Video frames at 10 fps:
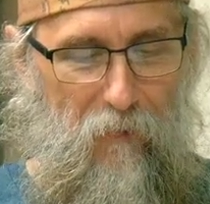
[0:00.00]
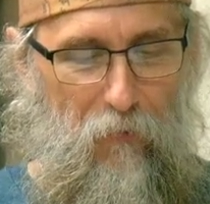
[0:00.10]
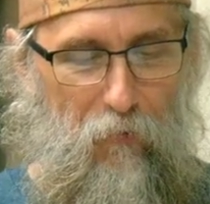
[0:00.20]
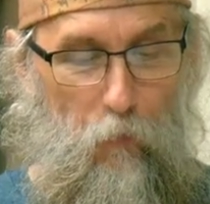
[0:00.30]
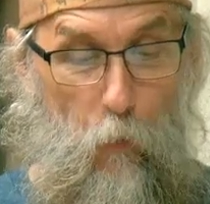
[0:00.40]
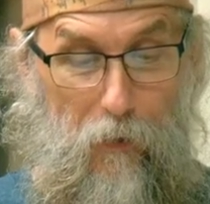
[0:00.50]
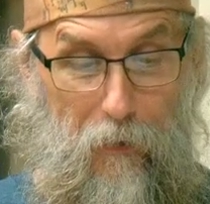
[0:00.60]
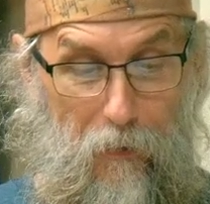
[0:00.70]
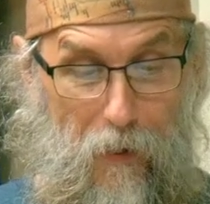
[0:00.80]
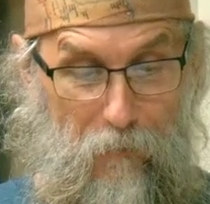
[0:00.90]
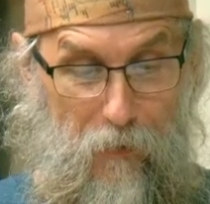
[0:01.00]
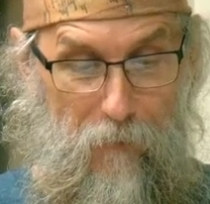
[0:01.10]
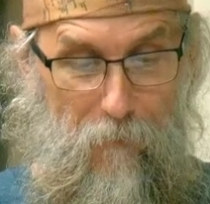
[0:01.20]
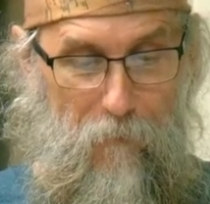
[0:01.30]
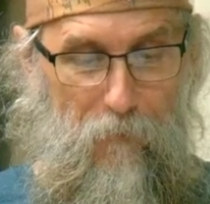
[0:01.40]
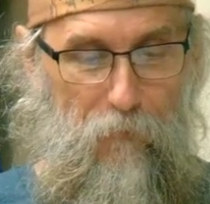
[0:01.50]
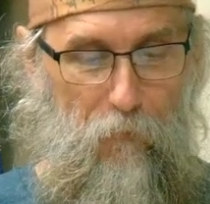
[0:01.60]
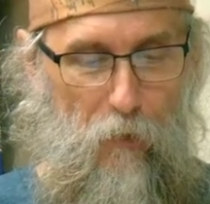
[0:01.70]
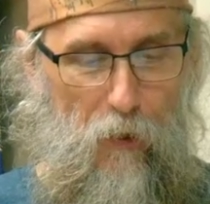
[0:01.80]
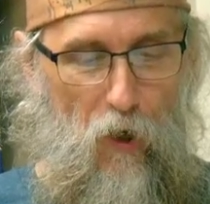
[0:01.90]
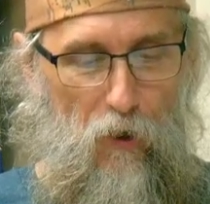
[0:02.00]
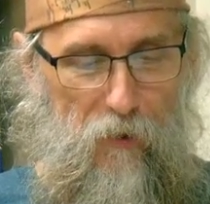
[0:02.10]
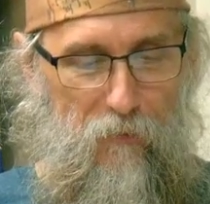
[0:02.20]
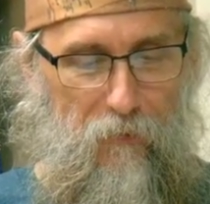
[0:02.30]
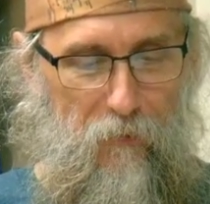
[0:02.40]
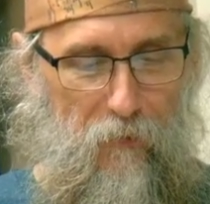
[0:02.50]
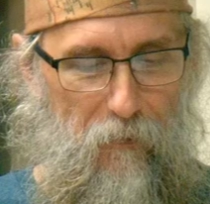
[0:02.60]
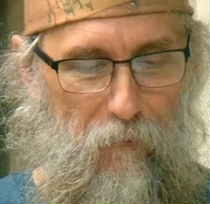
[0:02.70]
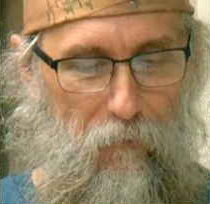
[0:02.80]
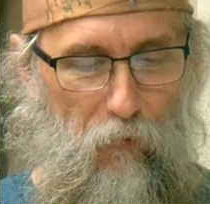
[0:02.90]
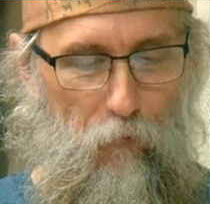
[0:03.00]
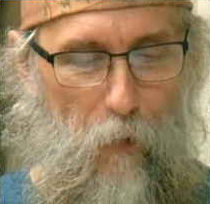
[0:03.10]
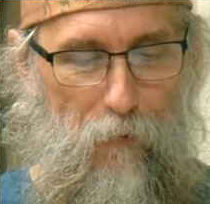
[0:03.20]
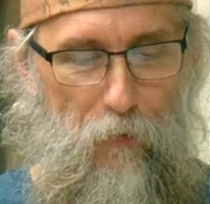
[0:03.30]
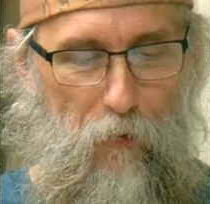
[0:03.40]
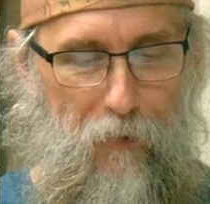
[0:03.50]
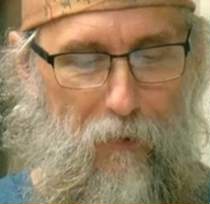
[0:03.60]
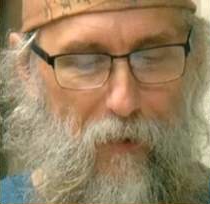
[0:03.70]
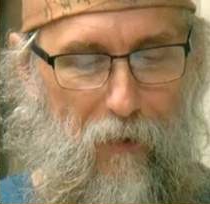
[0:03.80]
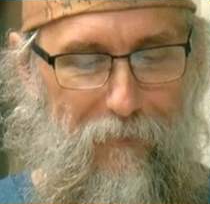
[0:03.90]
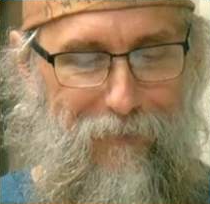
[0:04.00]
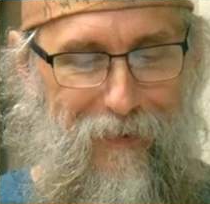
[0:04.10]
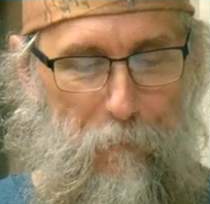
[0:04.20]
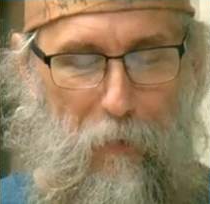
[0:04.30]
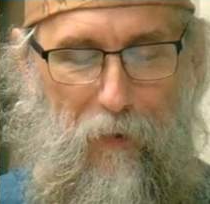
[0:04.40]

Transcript: Verse 111, regard it. Verse 130, deep